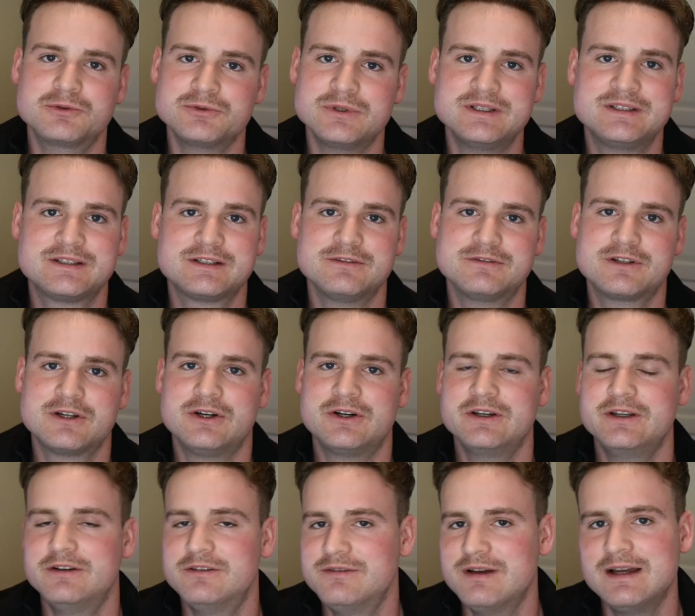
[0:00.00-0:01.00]
risk of
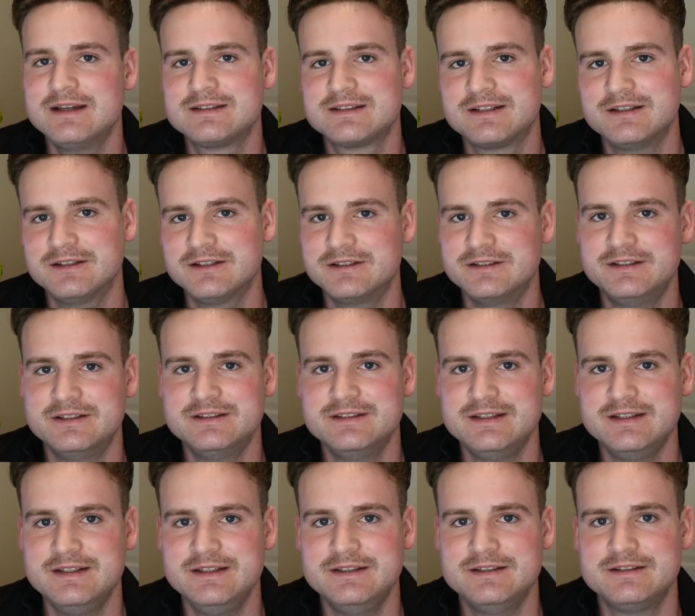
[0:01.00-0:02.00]
cardiovascular
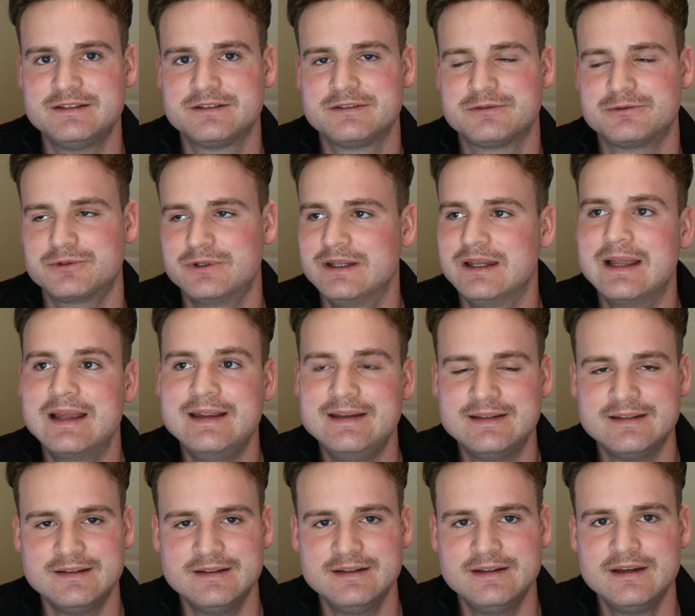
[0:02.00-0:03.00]
disease
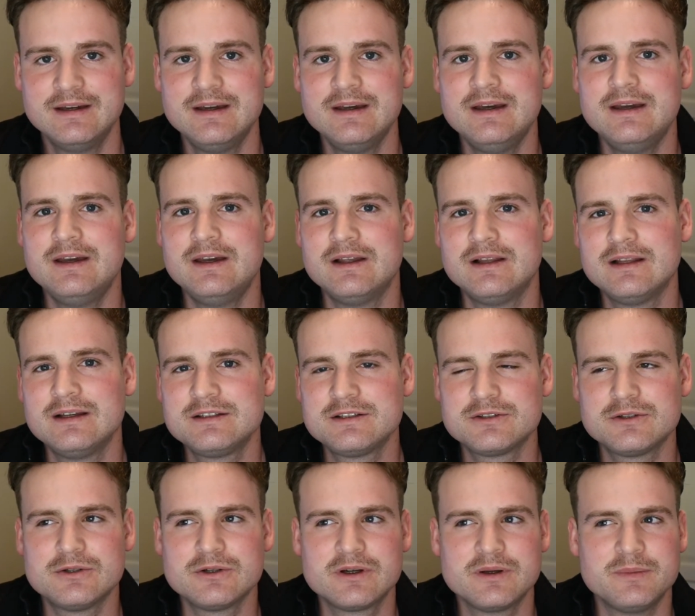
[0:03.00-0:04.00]
related, let's
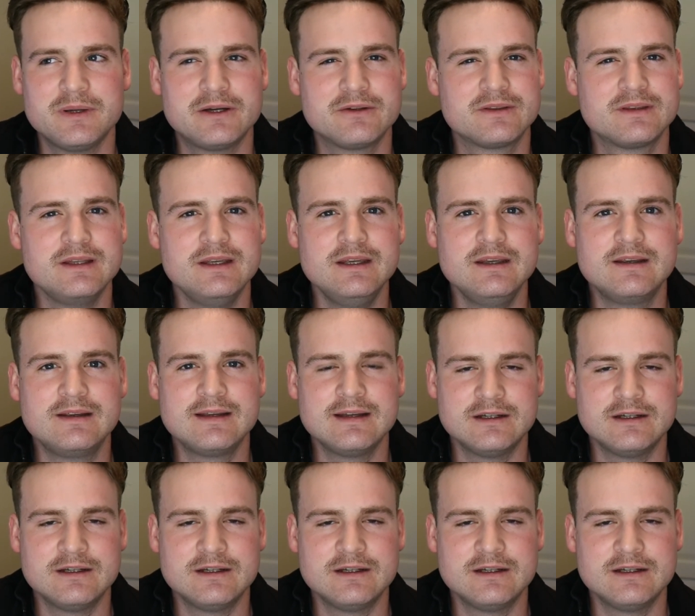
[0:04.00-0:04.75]
talk about the